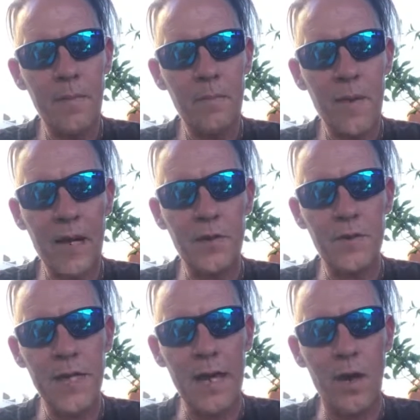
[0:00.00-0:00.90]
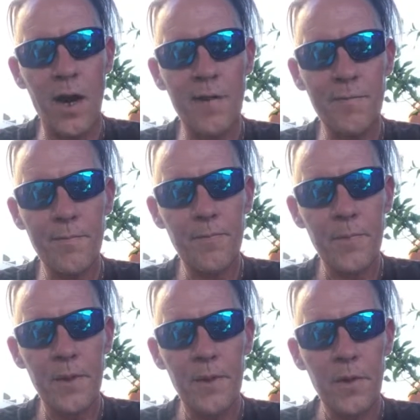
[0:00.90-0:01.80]
that could take off.
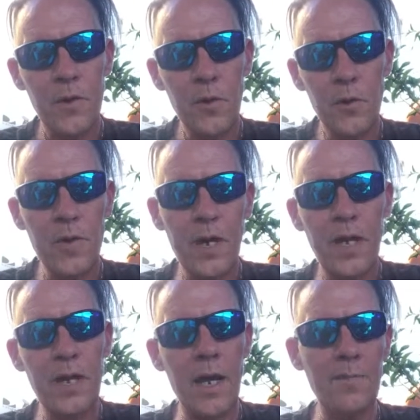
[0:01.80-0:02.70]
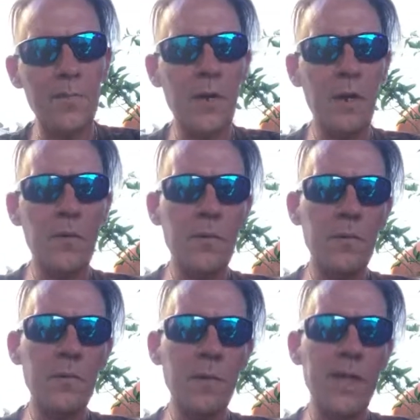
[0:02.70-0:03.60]
You could end up,
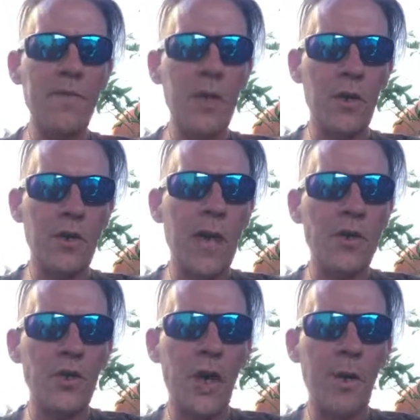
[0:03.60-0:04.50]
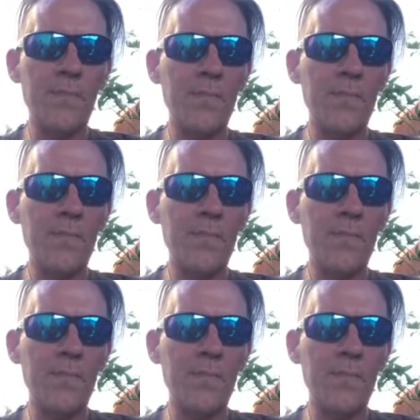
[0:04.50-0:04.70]
leaving your day job